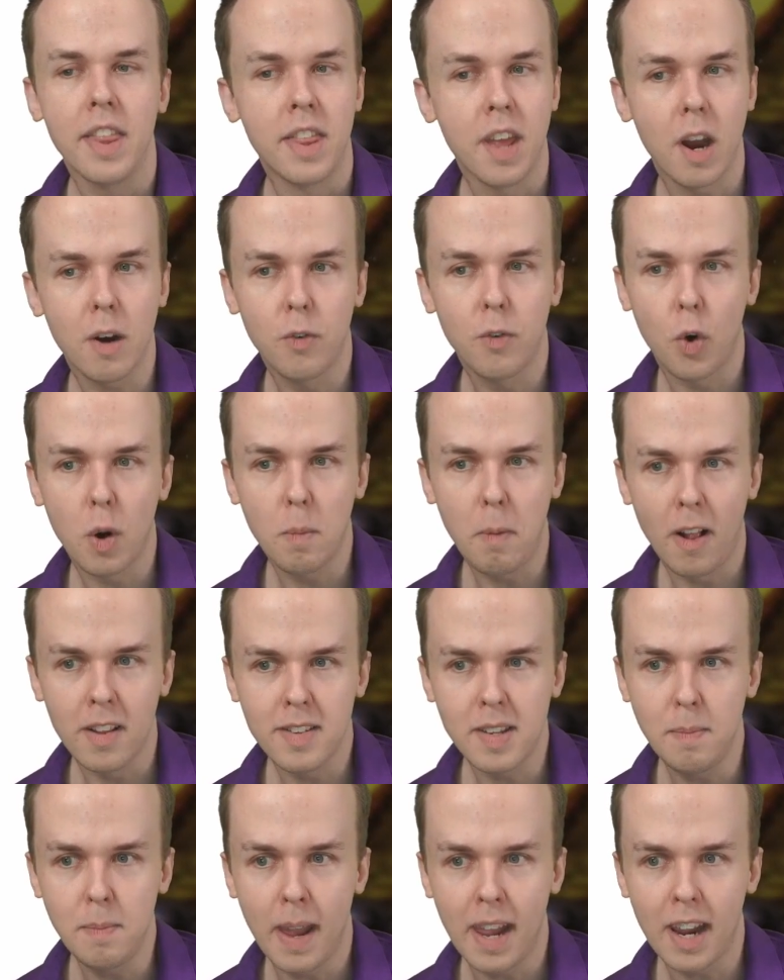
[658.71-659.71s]
Therefore,
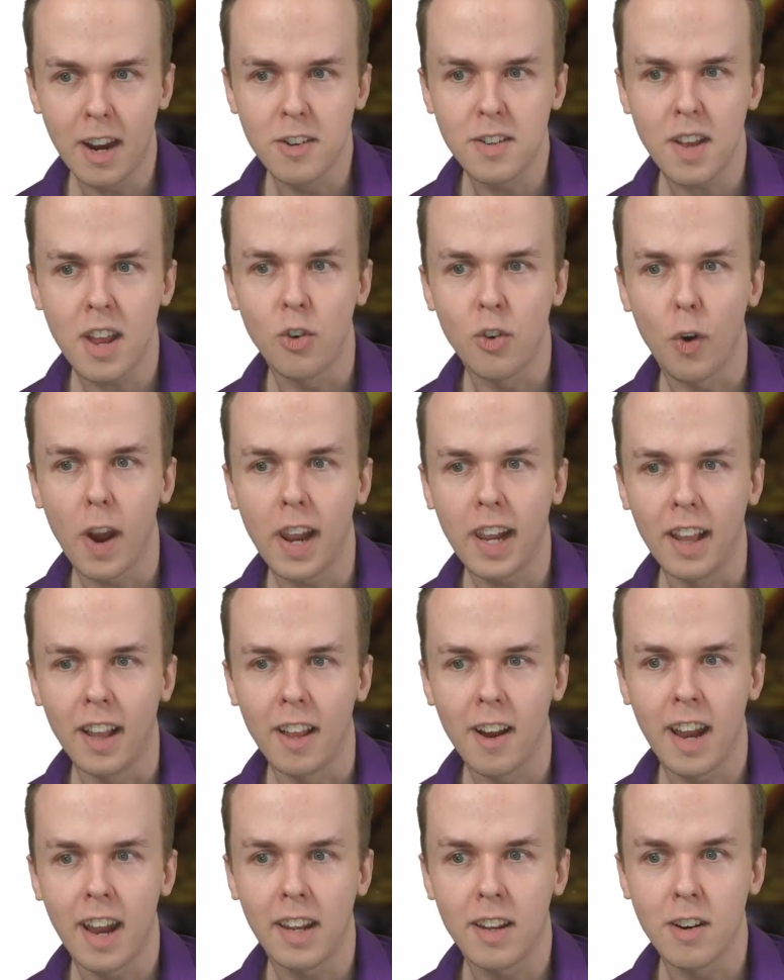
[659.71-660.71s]
policymakers and
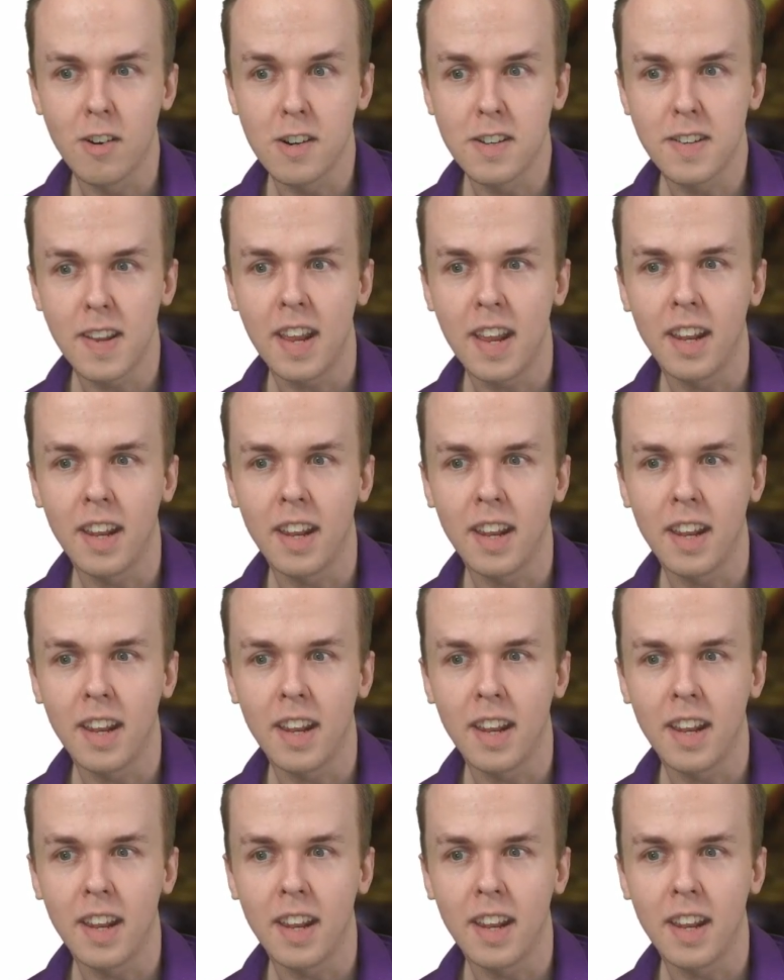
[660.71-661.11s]
regulators